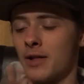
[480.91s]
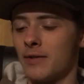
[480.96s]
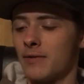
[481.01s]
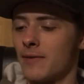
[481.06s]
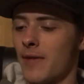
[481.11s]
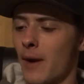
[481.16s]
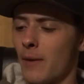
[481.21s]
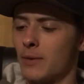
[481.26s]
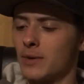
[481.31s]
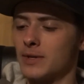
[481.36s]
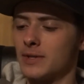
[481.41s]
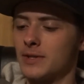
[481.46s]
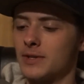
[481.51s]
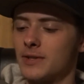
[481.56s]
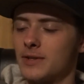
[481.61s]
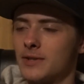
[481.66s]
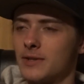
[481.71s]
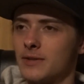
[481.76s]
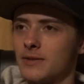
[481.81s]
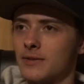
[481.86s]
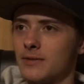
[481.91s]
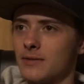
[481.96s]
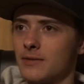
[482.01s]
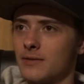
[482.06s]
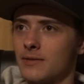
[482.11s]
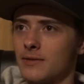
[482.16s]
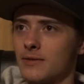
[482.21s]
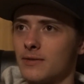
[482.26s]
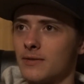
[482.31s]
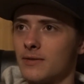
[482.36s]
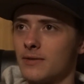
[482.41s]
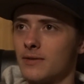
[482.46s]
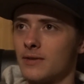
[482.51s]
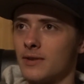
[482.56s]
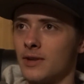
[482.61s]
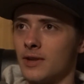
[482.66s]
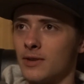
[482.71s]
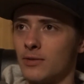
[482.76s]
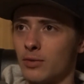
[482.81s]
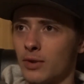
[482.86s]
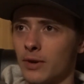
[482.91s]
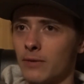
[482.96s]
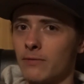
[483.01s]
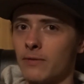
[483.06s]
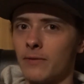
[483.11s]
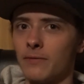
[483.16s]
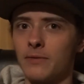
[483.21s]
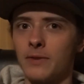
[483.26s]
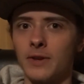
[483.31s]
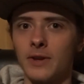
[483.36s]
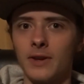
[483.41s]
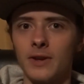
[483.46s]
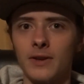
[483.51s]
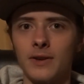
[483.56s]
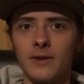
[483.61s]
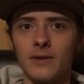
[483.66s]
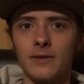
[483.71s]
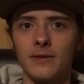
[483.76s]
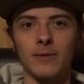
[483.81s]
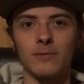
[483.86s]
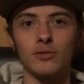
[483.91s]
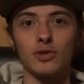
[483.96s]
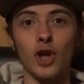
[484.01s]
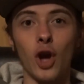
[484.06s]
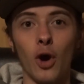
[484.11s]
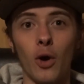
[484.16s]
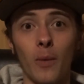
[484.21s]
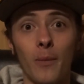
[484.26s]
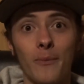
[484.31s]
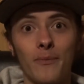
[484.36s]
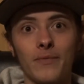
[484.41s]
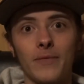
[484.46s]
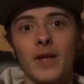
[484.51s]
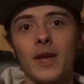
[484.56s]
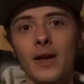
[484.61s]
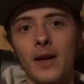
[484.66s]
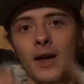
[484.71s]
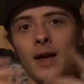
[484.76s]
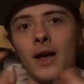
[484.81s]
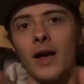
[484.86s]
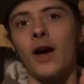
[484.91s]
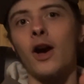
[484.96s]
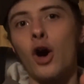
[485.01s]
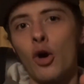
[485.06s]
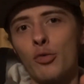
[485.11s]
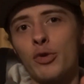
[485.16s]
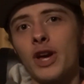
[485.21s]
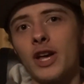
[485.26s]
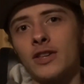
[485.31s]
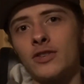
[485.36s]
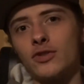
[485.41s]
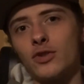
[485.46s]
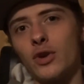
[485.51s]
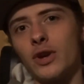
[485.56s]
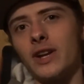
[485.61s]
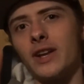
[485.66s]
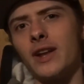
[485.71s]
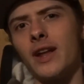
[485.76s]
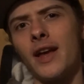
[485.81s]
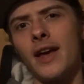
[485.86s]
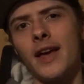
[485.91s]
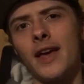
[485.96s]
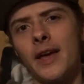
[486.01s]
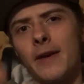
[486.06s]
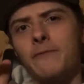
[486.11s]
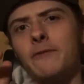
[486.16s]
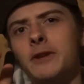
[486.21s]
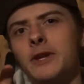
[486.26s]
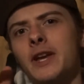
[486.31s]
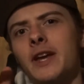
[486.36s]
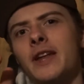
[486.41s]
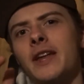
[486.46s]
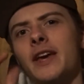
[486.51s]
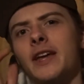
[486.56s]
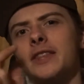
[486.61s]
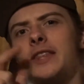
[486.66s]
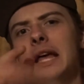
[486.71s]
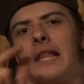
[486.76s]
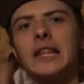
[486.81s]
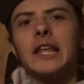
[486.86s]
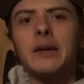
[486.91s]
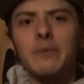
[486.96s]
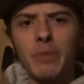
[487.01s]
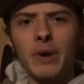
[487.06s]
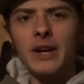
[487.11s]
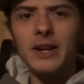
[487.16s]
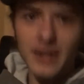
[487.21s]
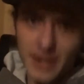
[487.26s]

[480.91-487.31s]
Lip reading: that was in 2015. So hope you guys enjoyed it. If you did, hit that like button.